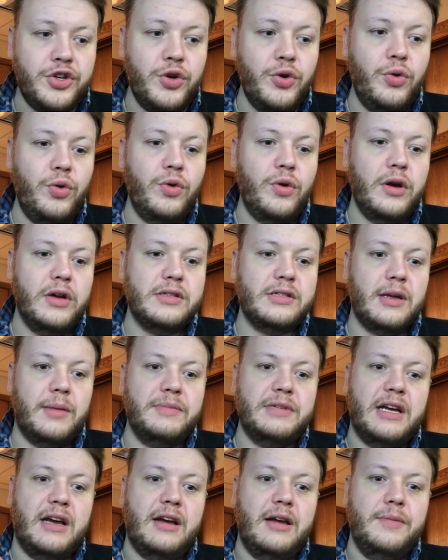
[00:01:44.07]
to
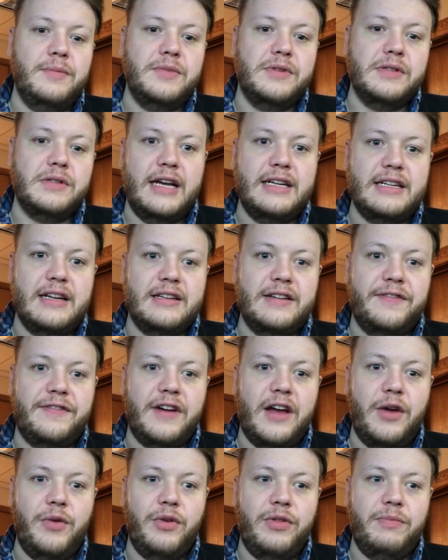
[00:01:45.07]
sometimes
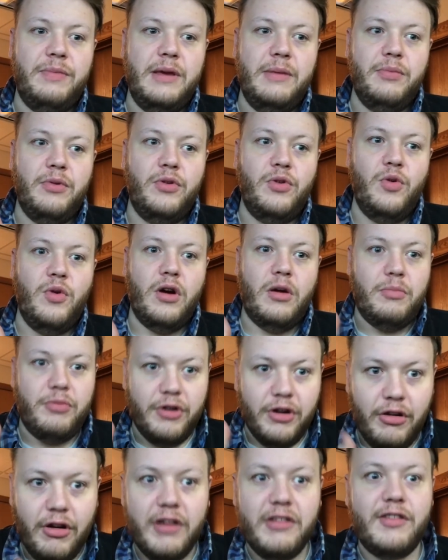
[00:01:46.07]
identify with people who are
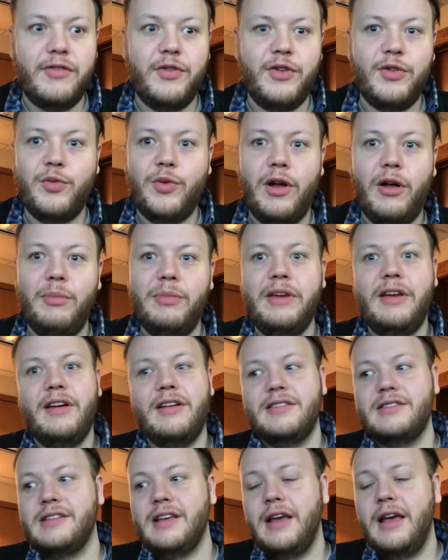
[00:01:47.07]
progressive as well,
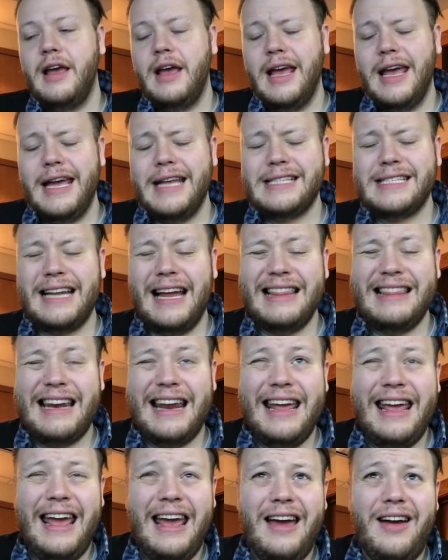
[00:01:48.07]
because it's not that
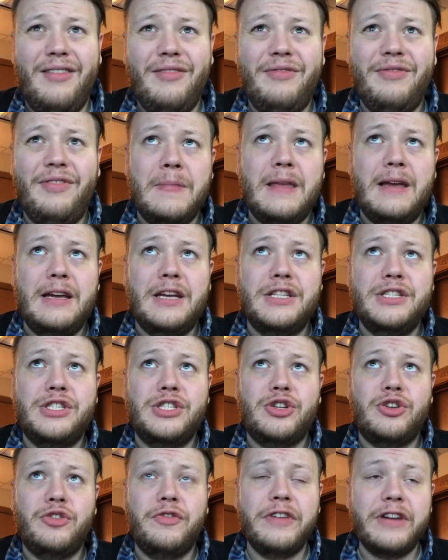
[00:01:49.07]
I have
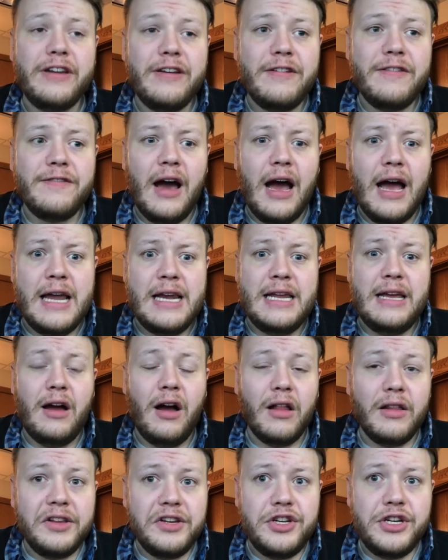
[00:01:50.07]
conservative
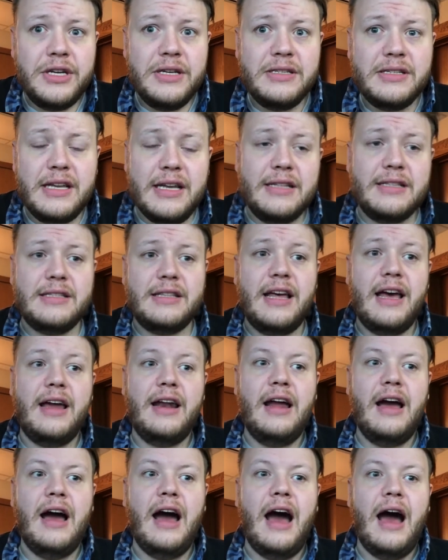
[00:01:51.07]
ideologies, it's
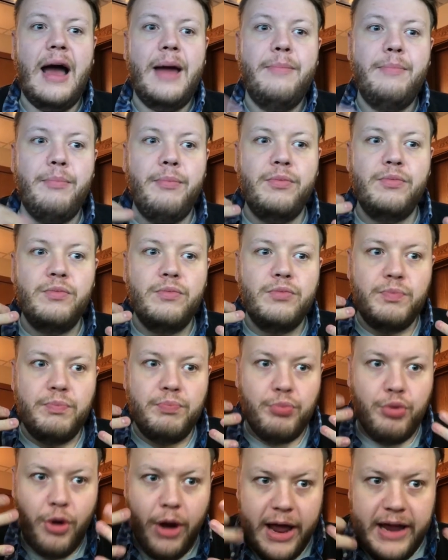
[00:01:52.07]
that I'm
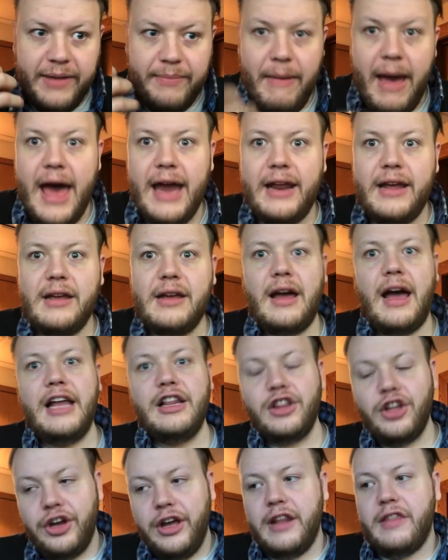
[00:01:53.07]
pragmatic. I
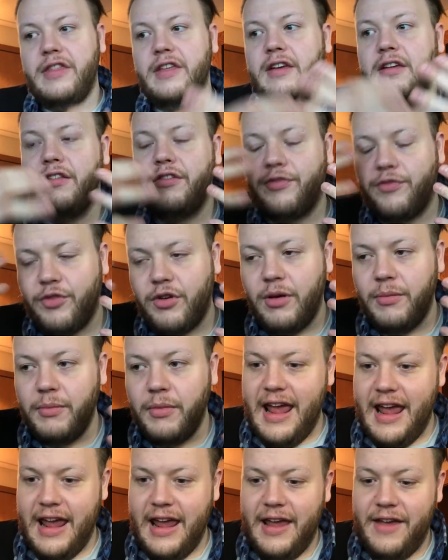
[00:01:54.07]
look at things from
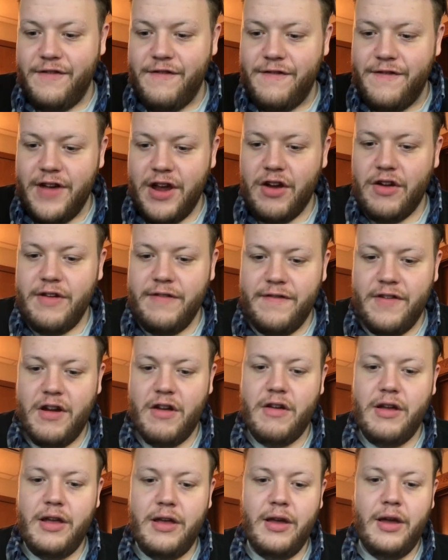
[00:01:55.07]
a very,
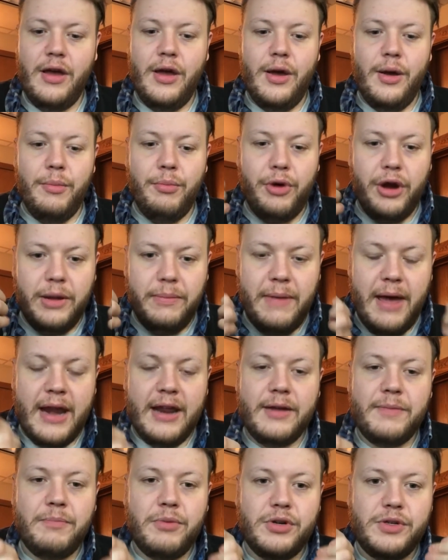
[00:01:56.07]
very
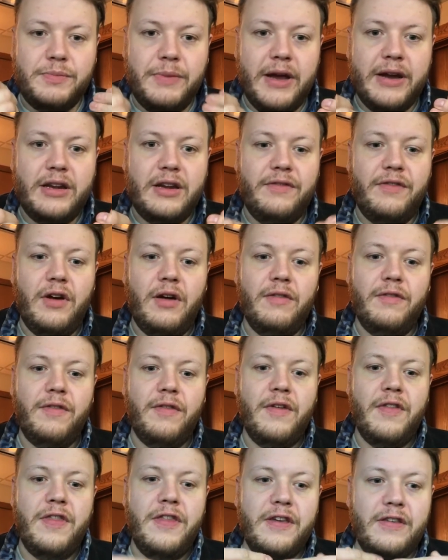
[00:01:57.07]
pragmatic perspective of
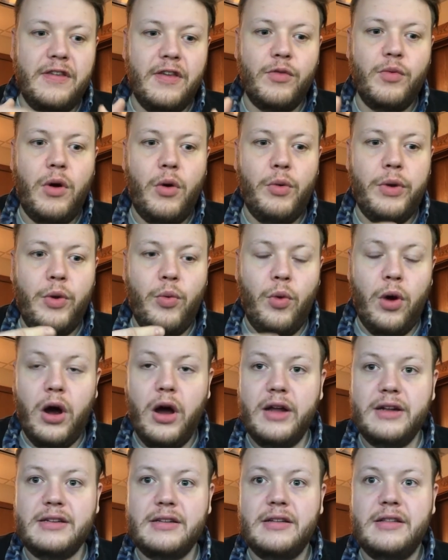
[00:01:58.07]
this is what we
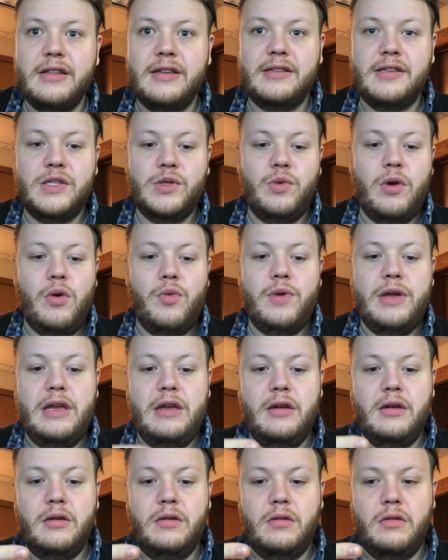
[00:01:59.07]
want, this is what
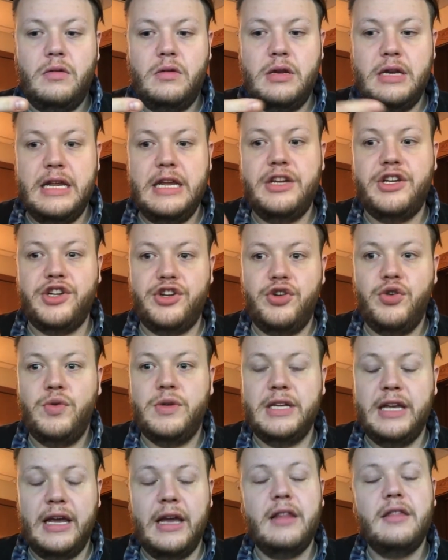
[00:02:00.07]
we need to do
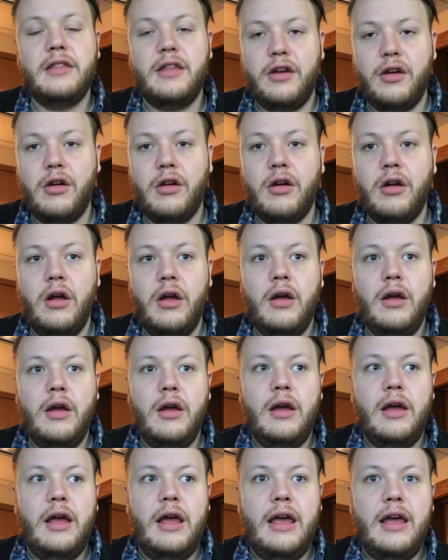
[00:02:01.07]
to get there,
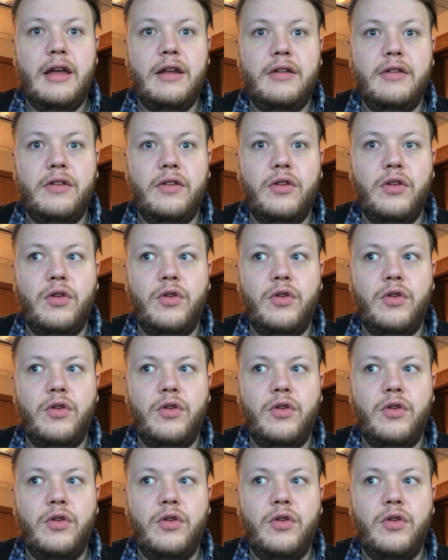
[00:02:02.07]
and